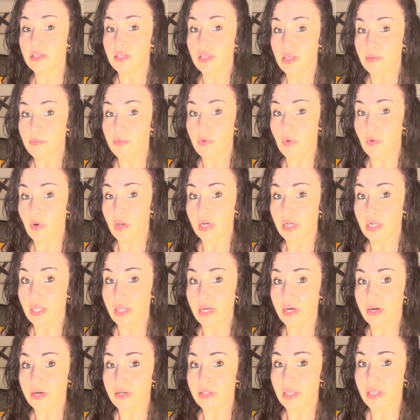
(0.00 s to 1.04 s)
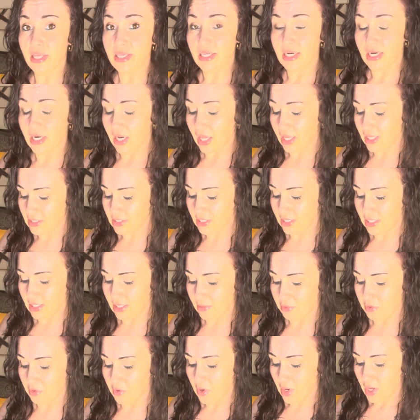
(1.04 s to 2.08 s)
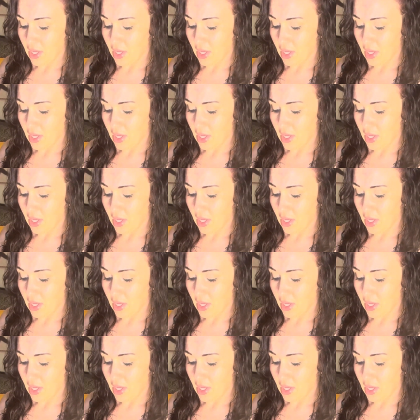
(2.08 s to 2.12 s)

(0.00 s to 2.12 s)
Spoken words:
keep you unclear. They did a lot to keep you